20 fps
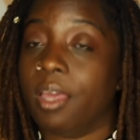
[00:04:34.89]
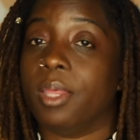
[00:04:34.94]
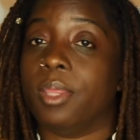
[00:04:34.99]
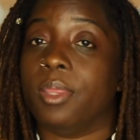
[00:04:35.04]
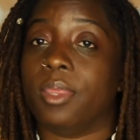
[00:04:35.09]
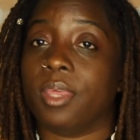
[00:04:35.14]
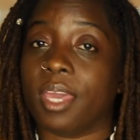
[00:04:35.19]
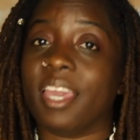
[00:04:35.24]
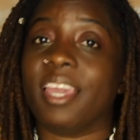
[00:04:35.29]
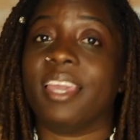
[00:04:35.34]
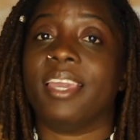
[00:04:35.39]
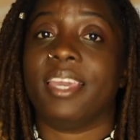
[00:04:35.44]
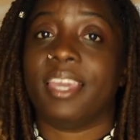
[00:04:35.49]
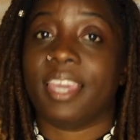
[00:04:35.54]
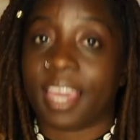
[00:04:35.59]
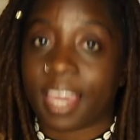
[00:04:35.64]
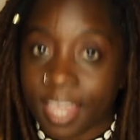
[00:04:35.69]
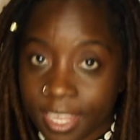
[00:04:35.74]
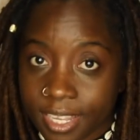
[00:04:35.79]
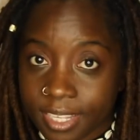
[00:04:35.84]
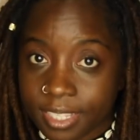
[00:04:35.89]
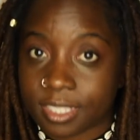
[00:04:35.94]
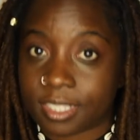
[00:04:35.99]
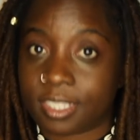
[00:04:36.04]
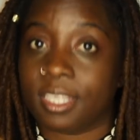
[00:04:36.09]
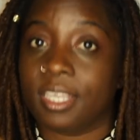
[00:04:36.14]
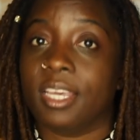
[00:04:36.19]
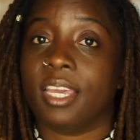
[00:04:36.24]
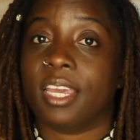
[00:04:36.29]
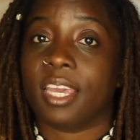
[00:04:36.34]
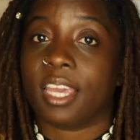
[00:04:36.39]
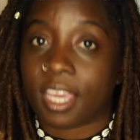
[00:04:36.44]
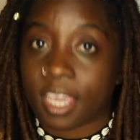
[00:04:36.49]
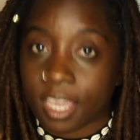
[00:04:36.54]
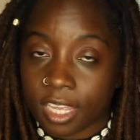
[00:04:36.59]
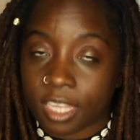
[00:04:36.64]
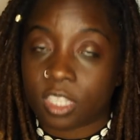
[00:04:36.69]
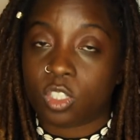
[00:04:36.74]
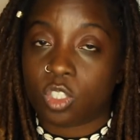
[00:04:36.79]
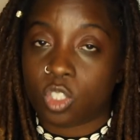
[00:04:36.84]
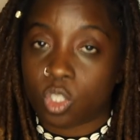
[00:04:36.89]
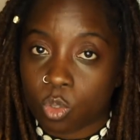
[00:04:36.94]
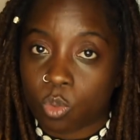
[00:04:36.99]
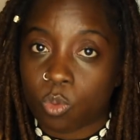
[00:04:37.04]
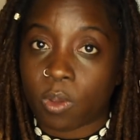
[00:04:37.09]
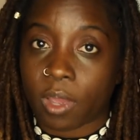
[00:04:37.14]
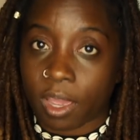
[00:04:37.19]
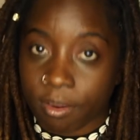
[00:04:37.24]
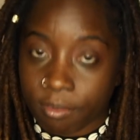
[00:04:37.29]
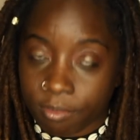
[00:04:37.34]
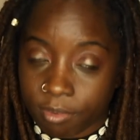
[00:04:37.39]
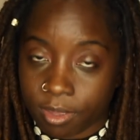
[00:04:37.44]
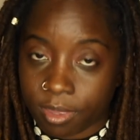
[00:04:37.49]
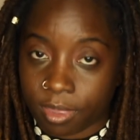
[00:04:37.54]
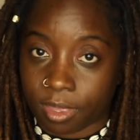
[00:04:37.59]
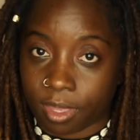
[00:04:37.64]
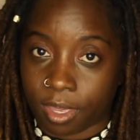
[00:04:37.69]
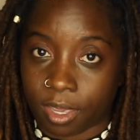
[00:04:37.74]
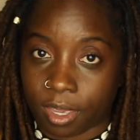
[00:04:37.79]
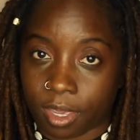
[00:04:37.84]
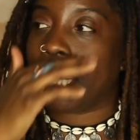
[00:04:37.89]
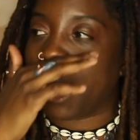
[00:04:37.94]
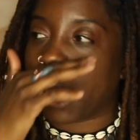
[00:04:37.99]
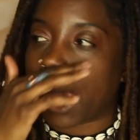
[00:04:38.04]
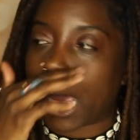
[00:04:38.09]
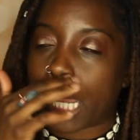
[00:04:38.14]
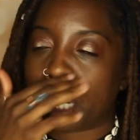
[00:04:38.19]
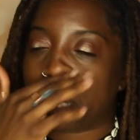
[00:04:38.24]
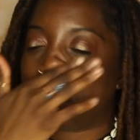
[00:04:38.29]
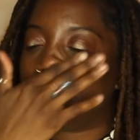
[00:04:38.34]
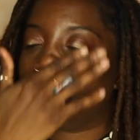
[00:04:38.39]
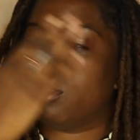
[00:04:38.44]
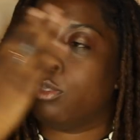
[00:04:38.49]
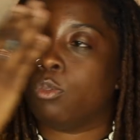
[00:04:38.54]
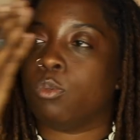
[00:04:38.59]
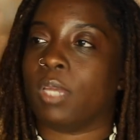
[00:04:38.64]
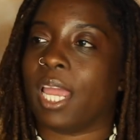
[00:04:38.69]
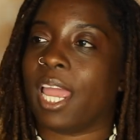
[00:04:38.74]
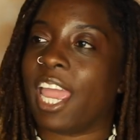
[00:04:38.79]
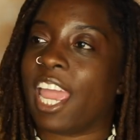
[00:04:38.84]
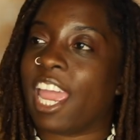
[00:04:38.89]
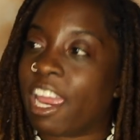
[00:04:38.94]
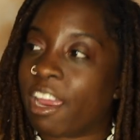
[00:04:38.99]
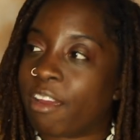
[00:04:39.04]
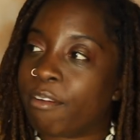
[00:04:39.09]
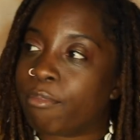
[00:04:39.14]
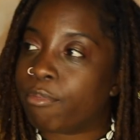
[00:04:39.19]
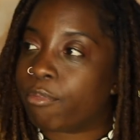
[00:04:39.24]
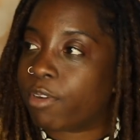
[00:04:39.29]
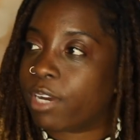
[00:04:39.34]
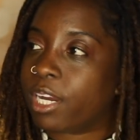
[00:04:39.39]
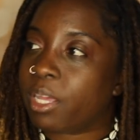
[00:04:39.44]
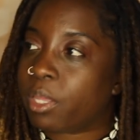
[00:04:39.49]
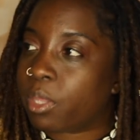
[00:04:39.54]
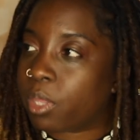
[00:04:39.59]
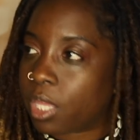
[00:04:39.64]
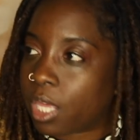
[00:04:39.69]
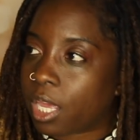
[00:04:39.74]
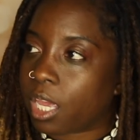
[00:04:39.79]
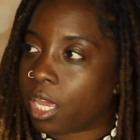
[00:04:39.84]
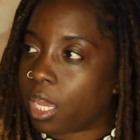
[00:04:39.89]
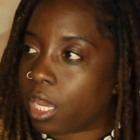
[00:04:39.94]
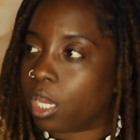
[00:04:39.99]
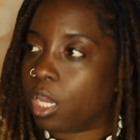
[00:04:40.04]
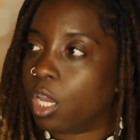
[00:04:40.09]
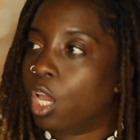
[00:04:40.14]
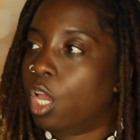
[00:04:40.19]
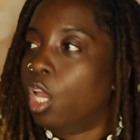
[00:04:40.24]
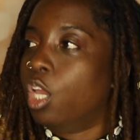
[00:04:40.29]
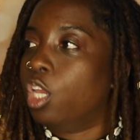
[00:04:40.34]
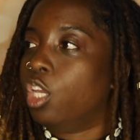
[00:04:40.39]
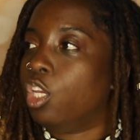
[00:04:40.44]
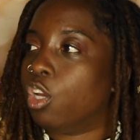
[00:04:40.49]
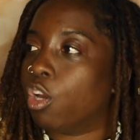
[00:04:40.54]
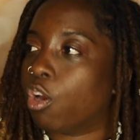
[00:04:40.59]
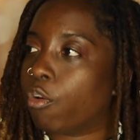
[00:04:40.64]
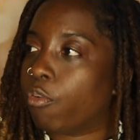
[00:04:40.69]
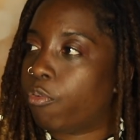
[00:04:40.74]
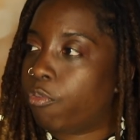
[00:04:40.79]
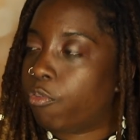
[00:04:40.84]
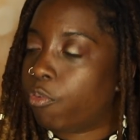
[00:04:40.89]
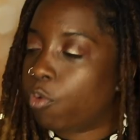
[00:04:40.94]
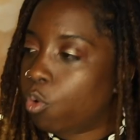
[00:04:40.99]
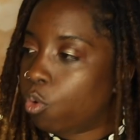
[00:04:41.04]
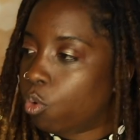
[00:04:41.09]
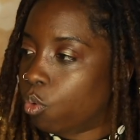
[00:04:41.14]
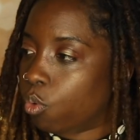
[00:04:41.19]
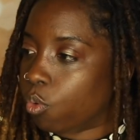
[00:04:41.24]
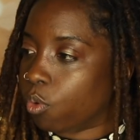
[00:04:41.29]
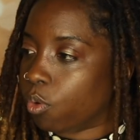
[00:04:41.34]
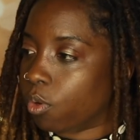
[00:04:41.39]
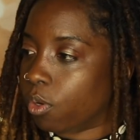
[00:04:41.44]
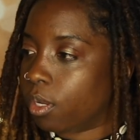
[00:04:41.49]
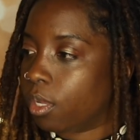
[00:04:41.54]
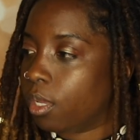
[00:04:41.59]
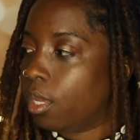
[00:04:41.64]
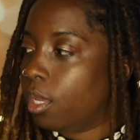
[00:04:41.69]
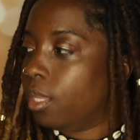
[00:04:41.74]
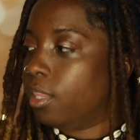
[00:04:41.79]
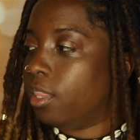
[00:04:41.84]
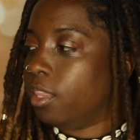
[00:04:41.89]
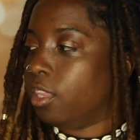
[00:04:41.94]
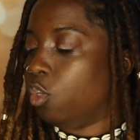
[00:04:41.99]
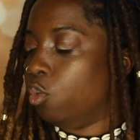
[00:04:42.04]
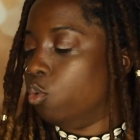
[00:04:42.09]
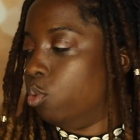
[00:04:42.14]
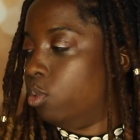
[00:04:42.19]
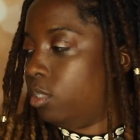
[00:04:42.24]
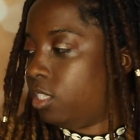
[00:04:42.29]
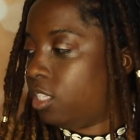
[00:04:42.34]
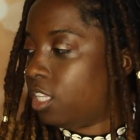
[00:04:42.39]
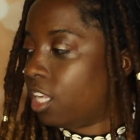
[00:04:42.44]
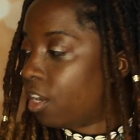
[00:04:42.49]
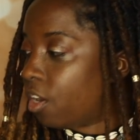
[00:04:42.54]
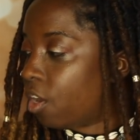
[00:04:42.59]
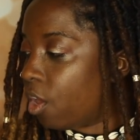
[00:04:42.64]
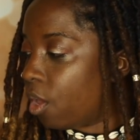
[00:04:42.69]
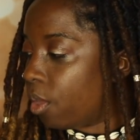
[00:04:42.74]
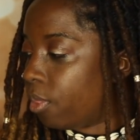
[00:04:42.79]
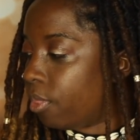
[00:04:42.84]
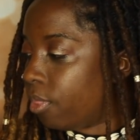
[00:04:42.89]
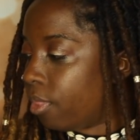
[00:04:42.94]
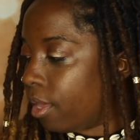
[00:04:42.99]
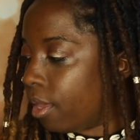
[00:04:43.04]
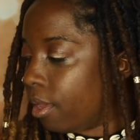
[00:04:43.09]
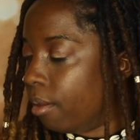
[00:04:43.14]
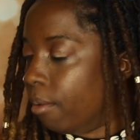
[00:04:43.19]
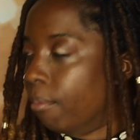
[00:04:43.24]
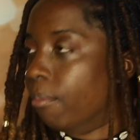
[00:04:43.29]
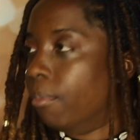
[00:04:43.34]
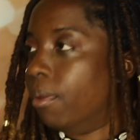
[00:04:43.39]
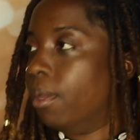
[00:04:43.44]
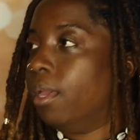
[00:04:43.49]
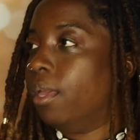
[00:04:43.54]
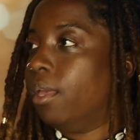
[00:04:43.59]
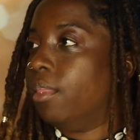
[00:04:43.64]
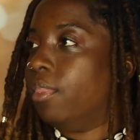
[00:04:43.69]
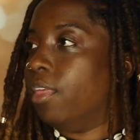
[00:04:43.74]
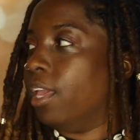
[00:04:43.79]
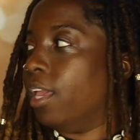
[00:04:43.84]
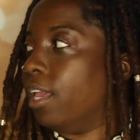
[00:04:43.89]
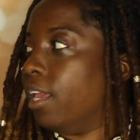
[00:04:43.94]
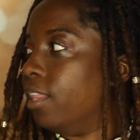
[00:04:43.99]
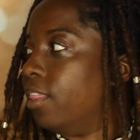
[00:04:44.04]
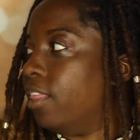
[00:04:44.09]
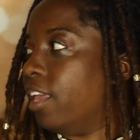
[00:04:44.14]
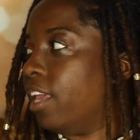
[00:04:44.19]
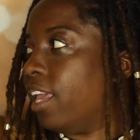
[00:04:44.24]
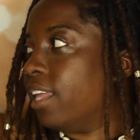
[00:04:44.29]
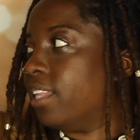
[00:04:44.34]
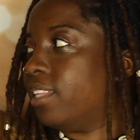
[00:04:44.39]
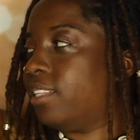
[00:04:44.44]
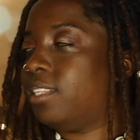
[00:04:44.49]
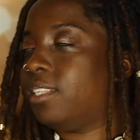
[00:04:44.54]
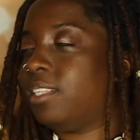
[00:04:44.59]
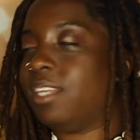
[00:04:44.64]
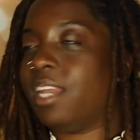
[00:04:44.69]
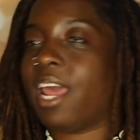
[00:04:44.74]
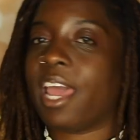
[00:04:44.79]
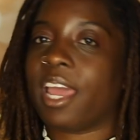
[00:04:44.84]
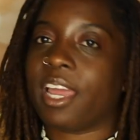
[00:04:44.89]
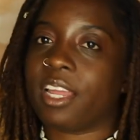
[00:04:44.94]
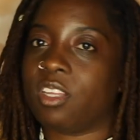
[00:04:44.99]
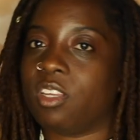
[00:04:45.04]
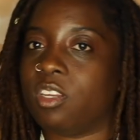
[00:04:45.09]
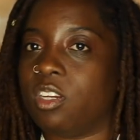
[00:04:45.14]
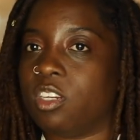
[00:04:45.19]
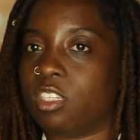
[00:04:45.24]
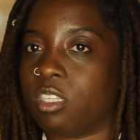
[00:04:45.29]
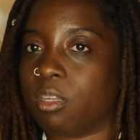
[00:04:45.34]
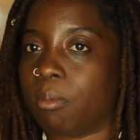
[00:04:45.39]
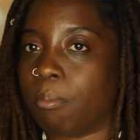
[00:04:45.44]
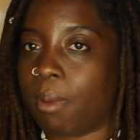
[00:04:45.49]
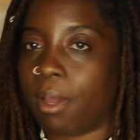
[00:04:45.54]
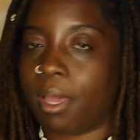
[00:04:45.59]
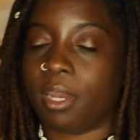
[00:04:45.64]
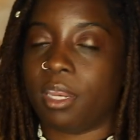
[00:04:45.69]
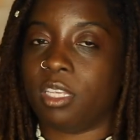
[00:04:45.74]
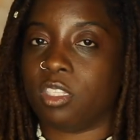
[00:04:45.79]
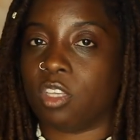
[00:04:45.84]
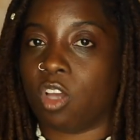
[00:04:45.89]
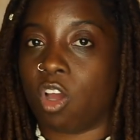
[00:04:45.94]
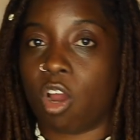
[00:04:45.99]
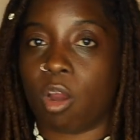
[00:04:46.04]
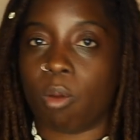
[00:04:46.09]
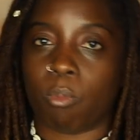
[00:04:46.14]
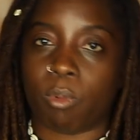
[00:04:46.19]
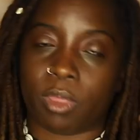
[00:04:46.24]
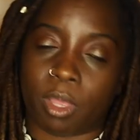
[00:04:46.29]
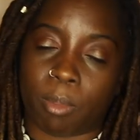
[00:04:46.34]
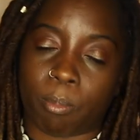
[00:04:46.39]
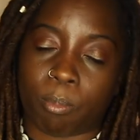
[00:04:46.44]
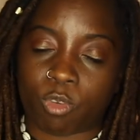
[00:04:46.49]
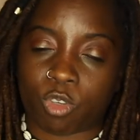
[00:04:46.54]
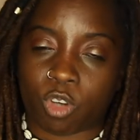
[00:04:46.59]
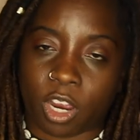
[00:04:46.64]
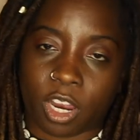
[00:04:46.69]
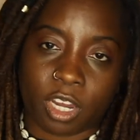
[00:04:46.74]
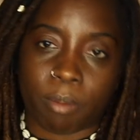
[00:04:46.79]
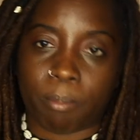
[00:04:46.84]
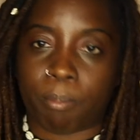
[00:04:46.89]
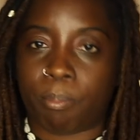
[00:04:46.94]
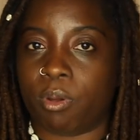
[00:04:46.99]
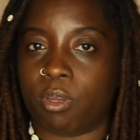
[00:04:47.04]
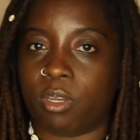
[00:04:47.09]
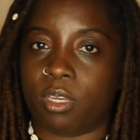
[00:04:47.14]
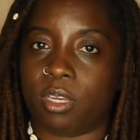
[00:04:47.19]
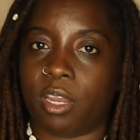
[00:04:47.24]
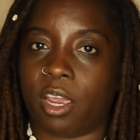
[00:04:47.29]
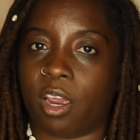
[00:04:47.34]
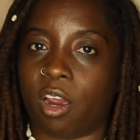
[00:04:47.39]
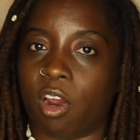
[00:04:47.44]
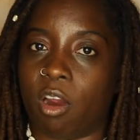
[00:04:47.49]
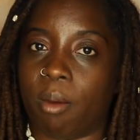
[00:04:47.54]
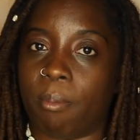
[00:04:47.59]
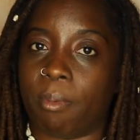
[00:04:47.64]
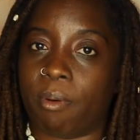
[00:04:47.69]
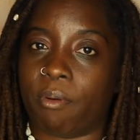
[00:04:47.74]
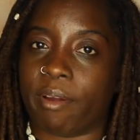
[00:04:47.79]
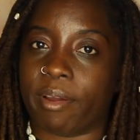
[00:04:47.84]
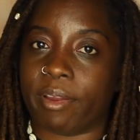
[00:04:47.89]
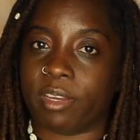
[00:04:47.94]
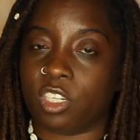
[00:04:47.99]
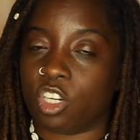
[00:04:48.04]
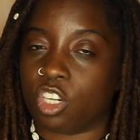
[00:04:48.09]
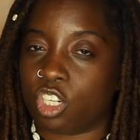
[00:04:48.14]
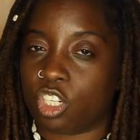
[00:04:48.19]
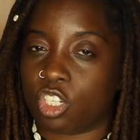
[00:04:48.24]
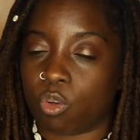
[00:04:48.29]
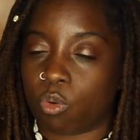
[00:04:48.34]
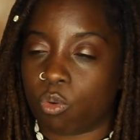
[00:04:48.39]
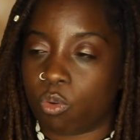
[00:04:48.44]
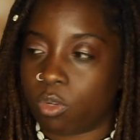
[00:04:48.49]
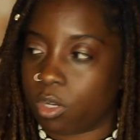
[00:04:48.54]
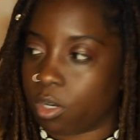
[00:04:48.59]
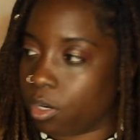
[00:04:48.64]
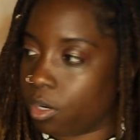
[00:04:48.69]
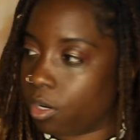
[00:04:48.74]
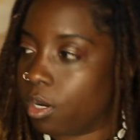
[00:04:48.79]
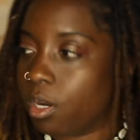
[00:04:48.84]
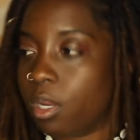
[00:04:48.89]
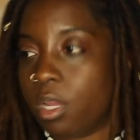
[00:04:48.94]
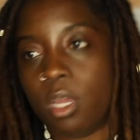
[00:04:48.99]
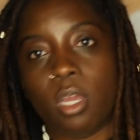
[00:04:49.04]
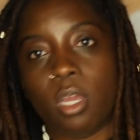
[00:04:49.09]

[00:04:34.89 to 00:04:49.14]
They get into everything. Get into everything. Your food, you sit on them. They they get snagged under somebody's arm when they try to put their arm around your shoulder.